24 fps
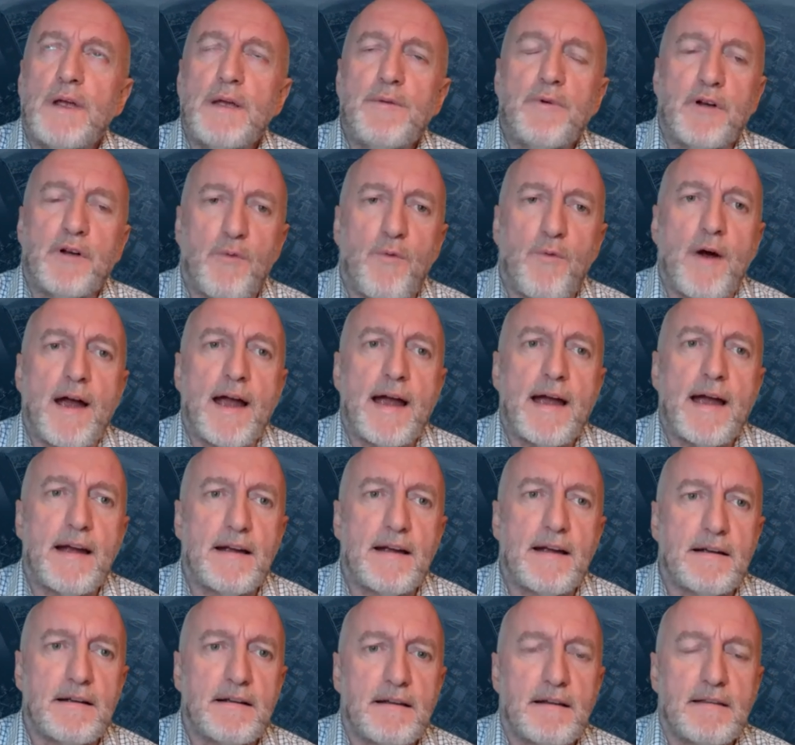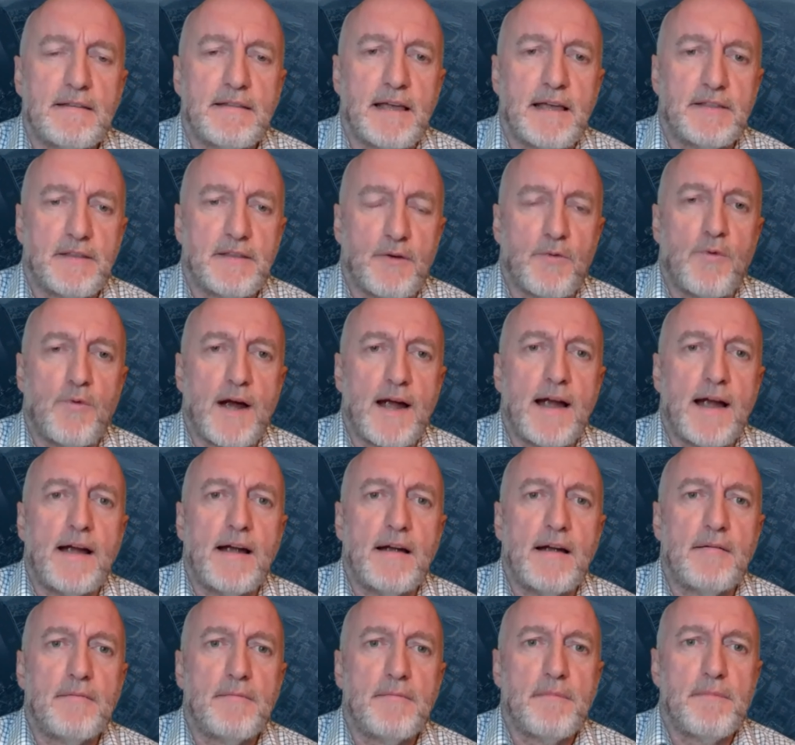we were aware that there
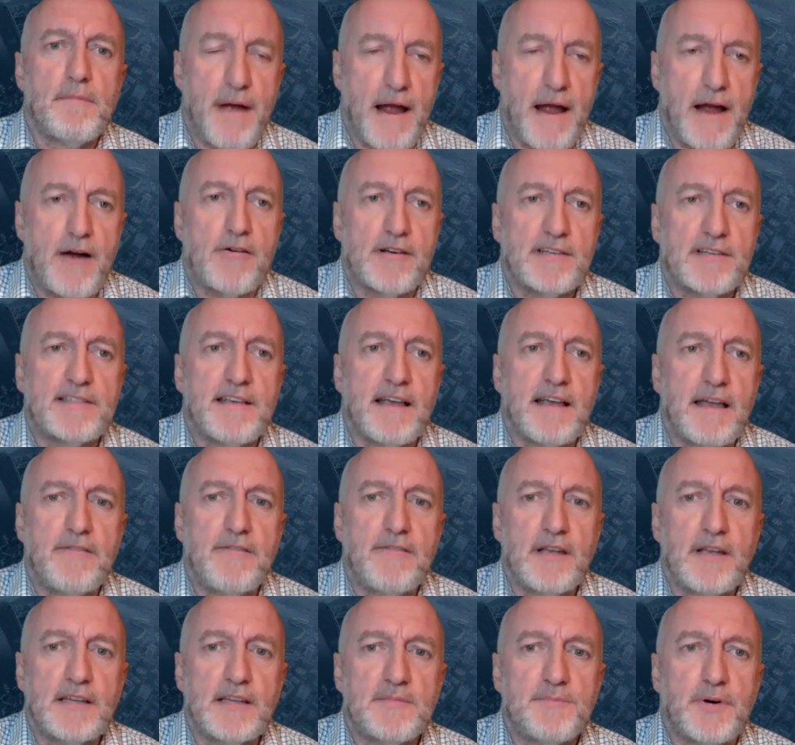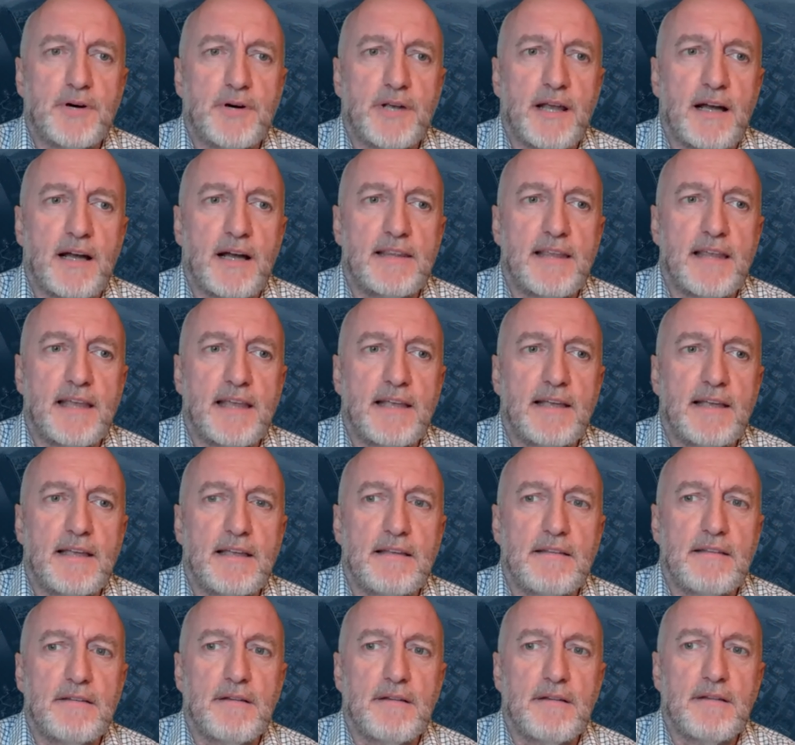were power savings, but I think
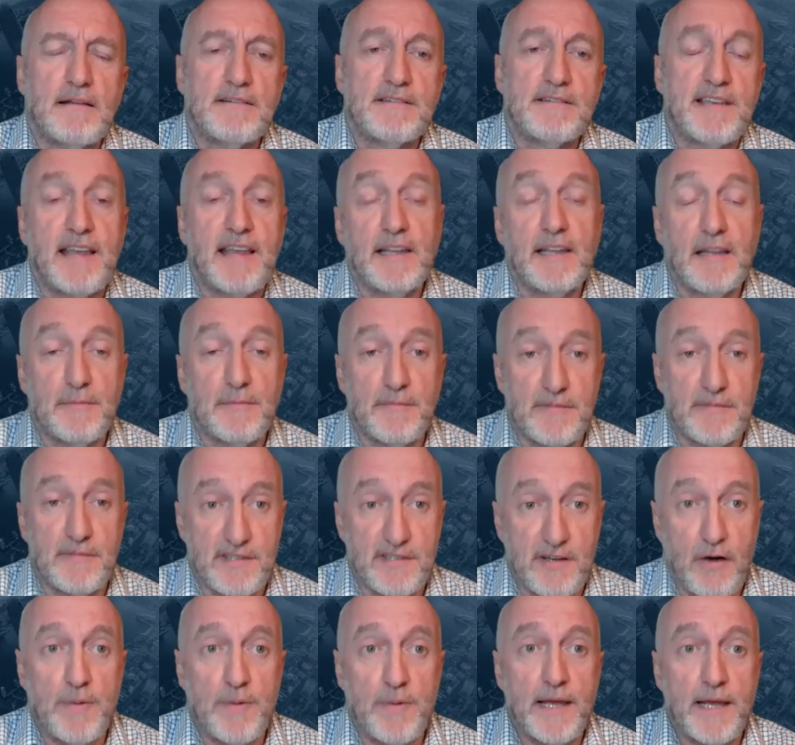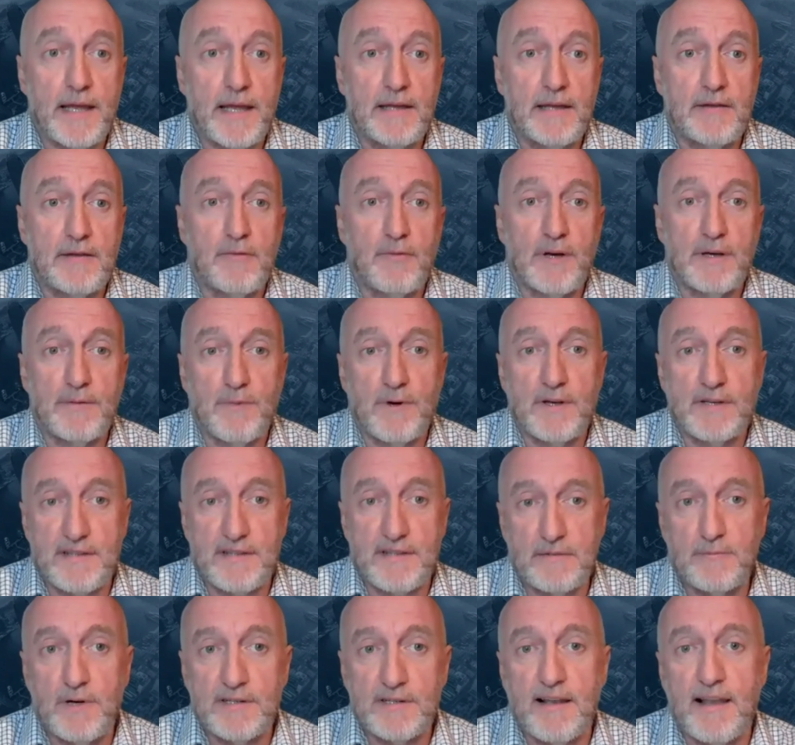seeing them so big was
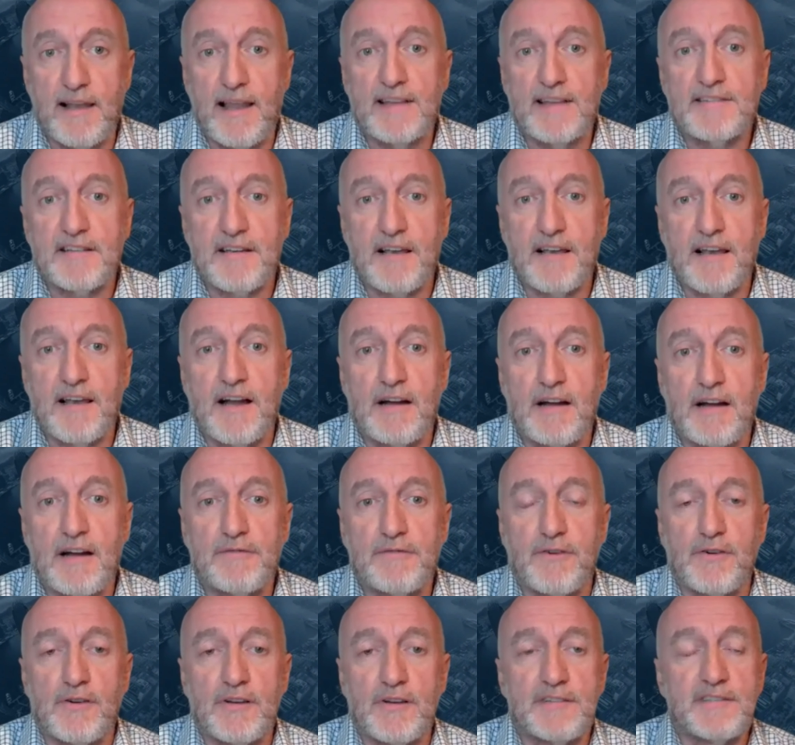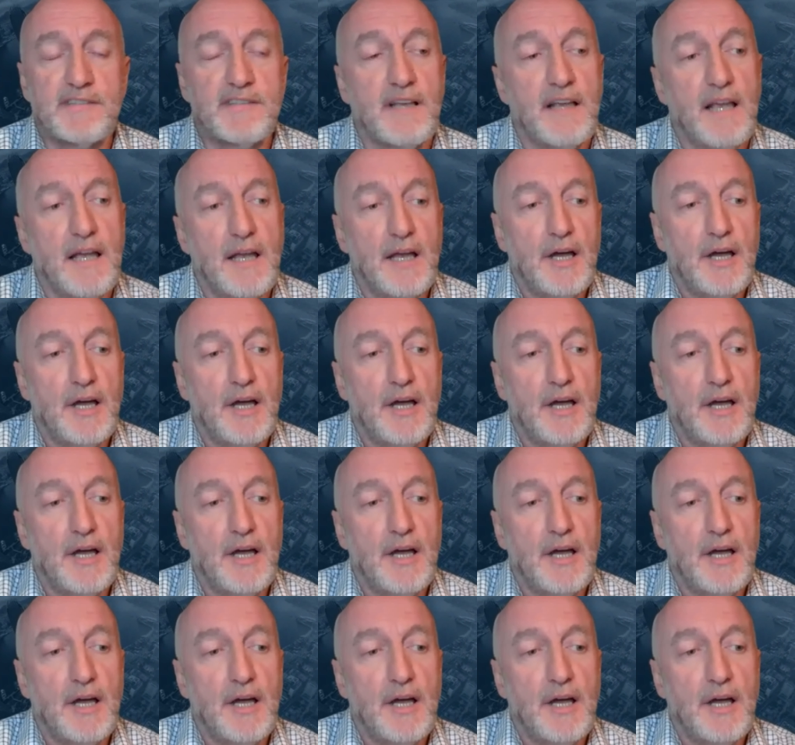a lesson learned for us.